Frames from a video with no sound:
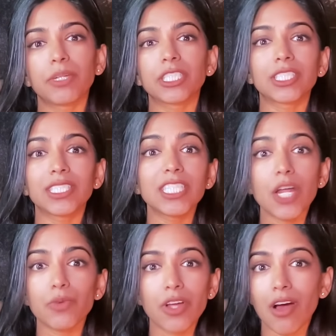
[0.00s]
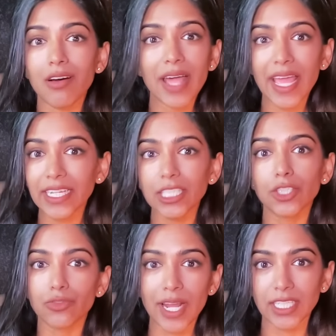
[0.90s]
but she did not recall any
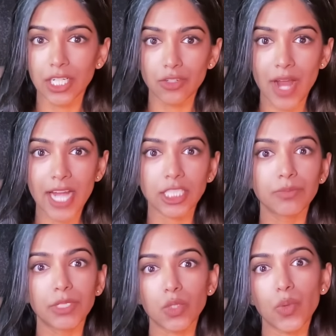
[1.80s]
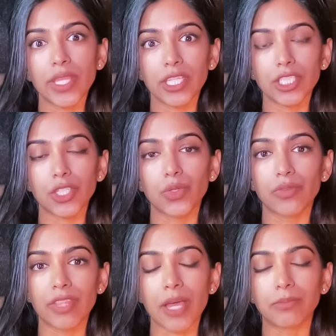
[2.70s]
direct interaction between the two of
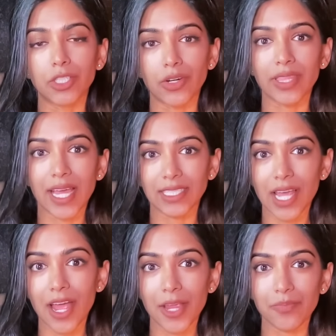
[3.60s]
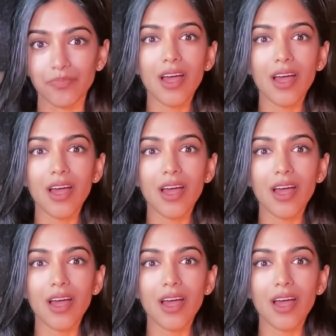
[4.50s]
them during that time.